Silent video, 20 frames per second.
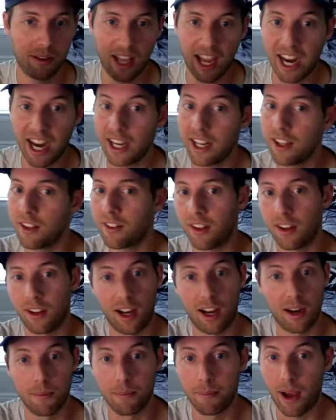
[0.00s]
eighties and,
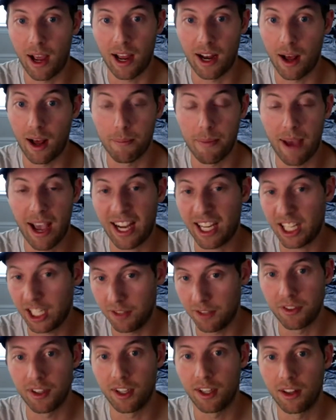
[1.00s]
and, and on back and
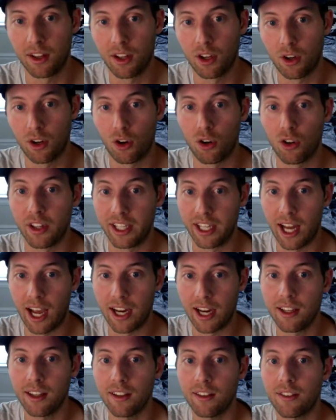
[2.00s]
even in the early
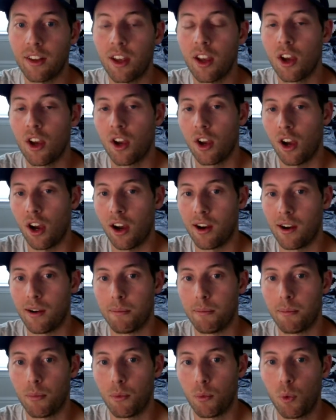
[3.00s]
nineties,
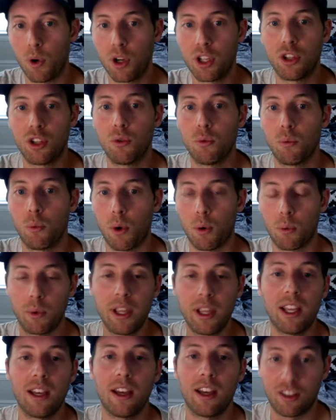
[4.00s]
Um, what you, what
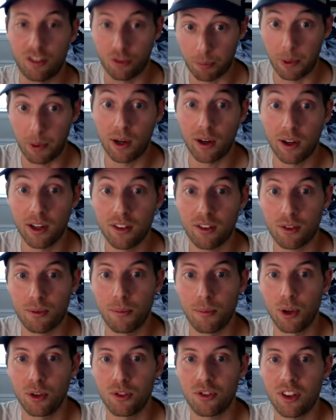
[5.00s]
we experienced
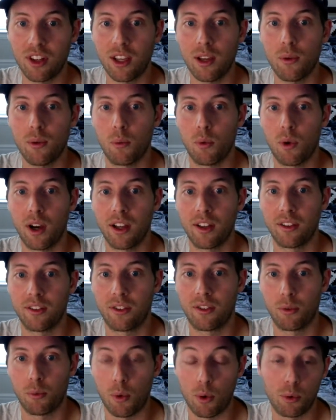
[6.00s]
mostly
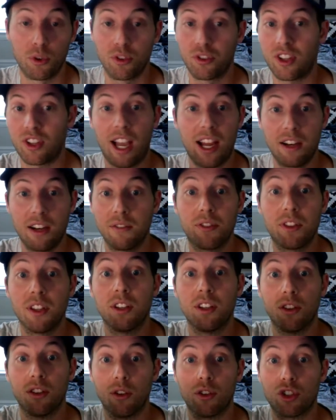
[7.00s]
was what was kind of
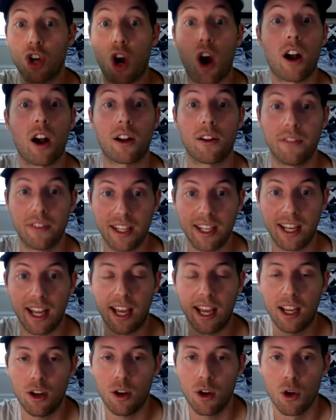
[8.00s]
the, the talk of the
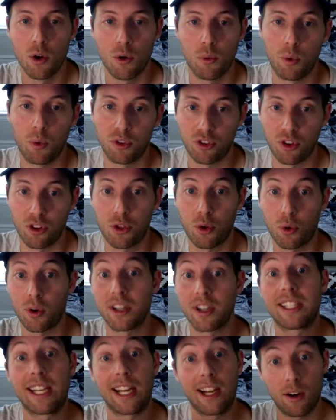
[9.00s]
day was
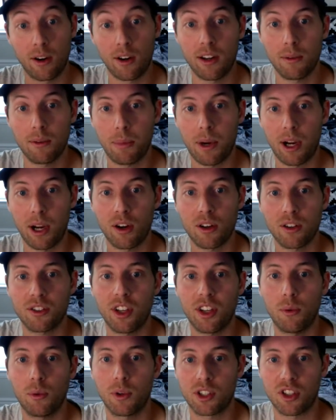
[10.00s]
authoritarian
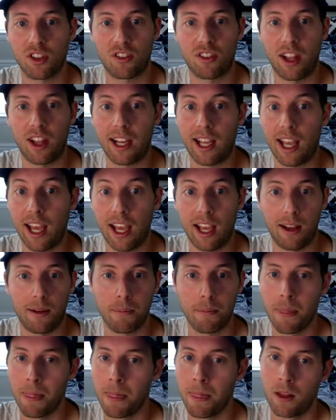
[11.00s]
parenting, which is like, hey,
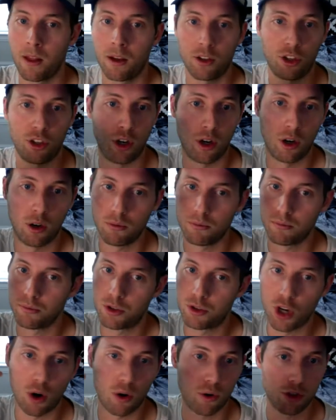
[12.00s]
you know,
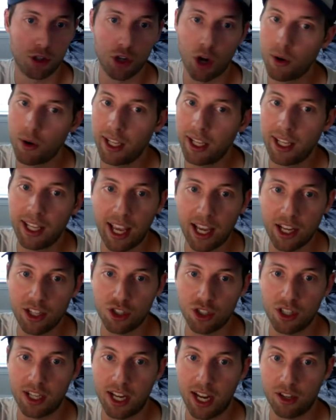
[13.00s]
don't, don't engage
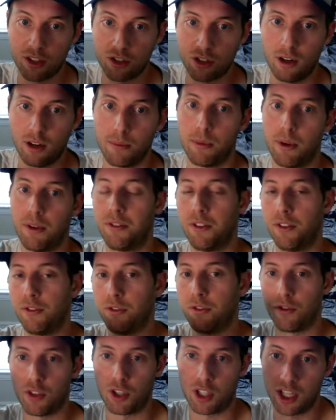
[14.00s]
the tantrum. If, if
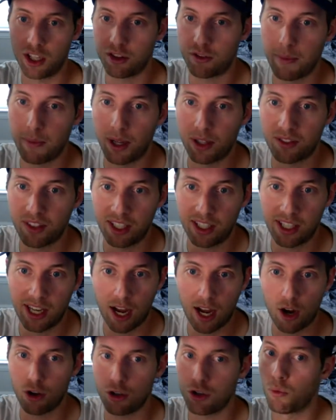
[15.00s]
your kid's melting
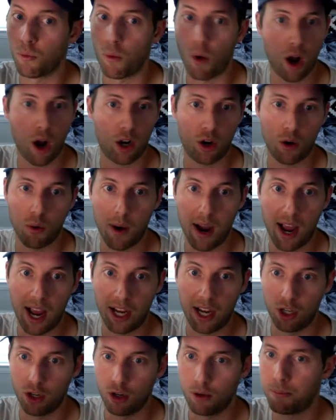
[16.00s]
down, you walk away,
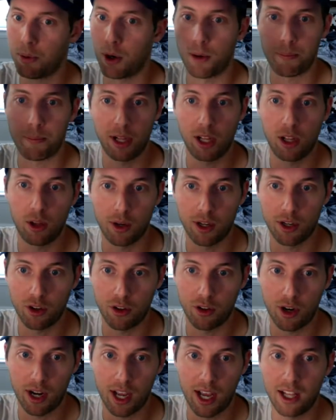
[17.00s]
you know, put a pillow under
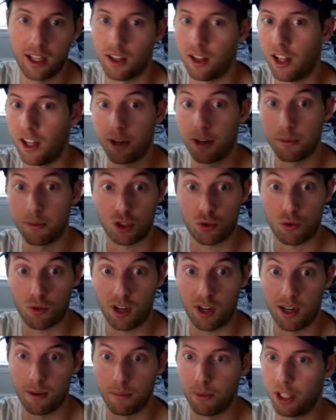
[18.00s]
their head and let them
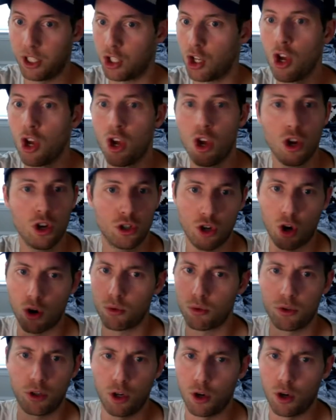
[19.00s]
scream. Like, don't, you